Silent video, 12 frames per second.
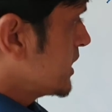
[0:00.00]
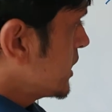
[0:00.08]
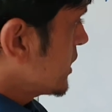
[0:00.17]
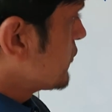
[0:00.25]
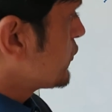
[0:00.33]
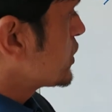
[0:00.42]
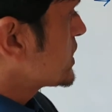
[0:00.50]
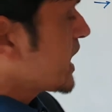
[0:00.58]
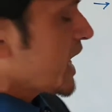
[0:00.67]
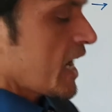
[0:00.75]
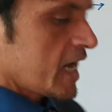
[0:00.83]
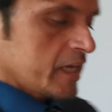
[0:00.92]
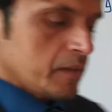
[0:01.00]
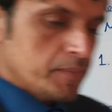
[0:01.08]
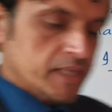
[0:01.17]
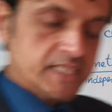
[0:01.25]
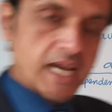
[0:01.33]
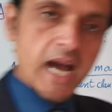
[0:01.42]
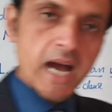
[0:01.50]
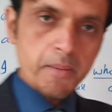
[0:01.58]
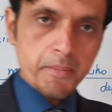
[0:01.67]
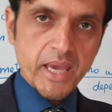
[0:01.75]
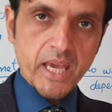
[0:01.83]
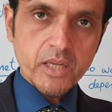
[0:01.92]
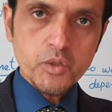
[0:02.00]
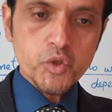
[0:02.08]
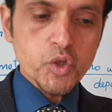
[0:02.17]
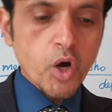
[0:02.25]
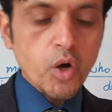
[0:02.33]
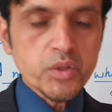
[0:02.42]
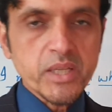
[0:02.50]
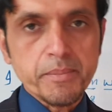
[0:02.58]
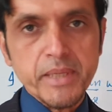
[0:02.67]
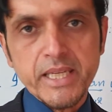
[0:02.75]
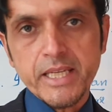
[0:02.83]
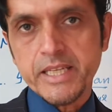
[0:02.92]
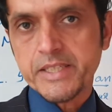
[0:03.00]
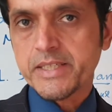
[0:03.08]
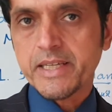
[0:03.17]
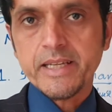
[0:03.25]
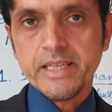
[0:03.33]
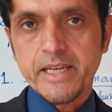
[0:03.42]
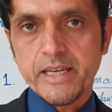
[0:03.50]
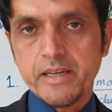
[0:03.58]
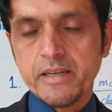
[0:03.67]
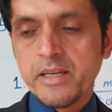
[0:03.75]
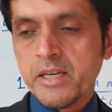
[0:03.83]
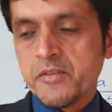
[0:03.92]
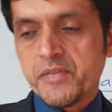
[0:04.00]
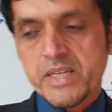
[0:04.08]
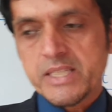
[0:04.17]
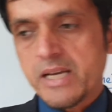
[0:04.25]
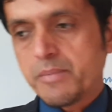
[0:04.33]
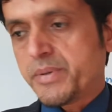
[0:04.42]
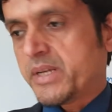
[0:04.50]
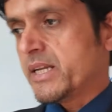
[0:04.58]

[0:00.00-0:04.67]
If we say I met a man, so the meaning is clear. For example,